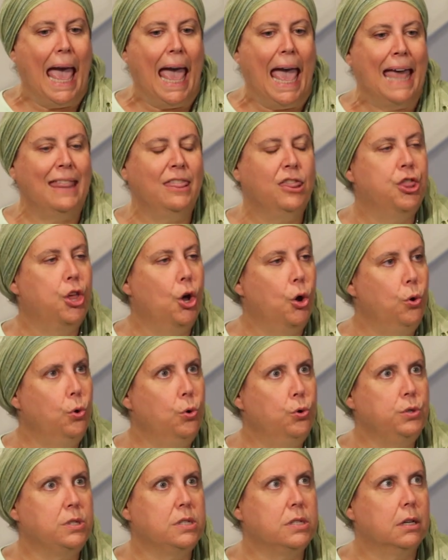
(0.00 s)
And
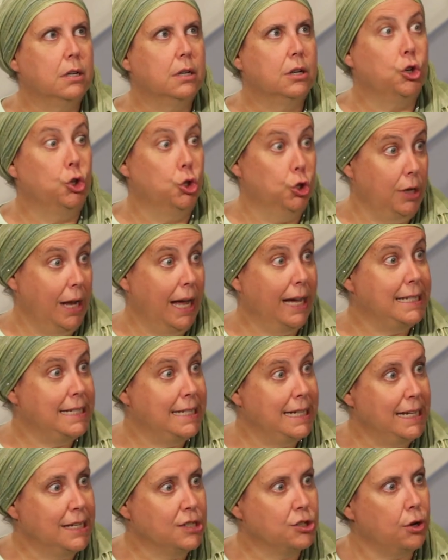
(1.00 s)
those good
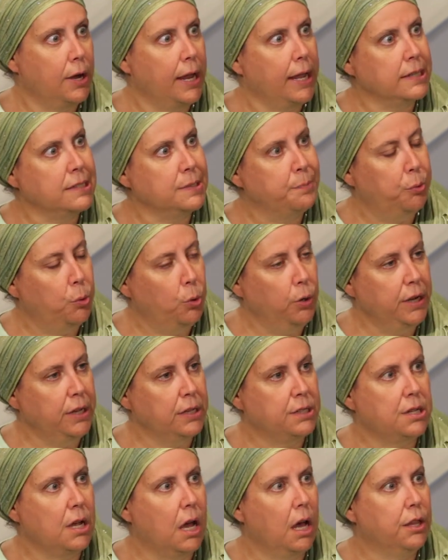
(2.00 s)
ideas are
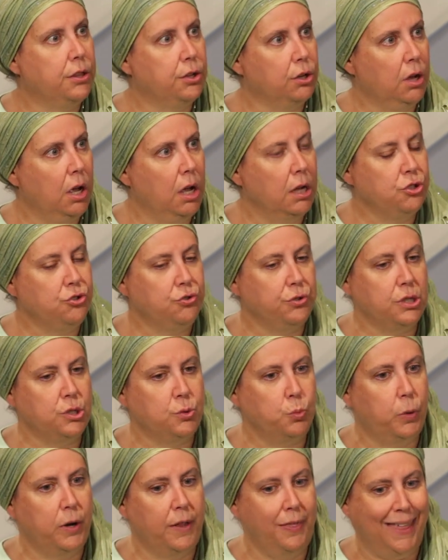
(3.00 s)
exported to other
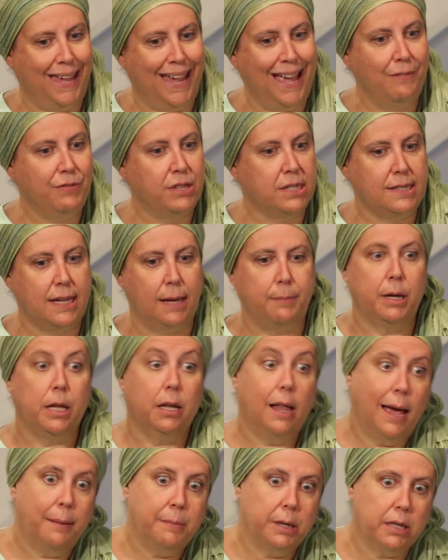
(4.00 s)
countries where they have the same
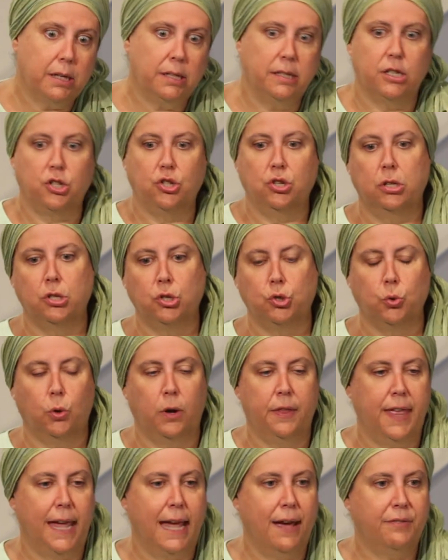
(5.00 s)
climate conditions
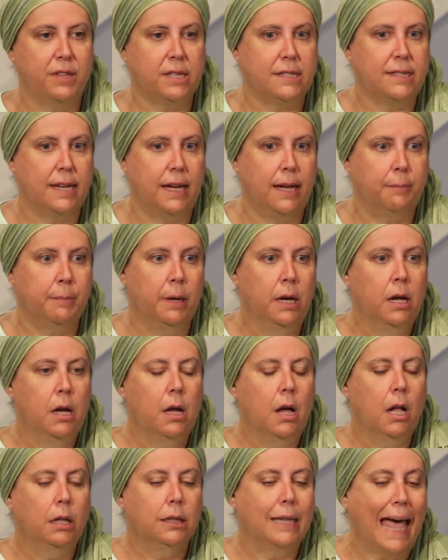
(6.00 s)
or they have the same
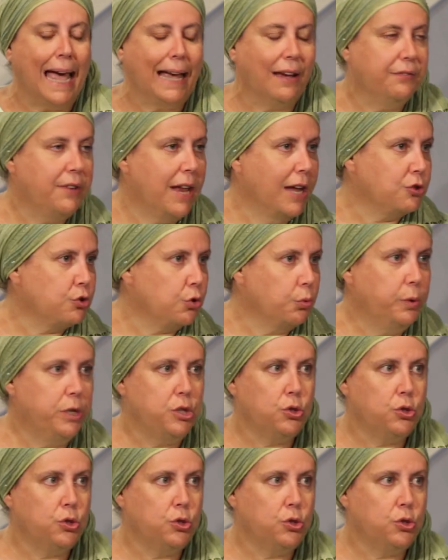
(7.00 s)
lack of natural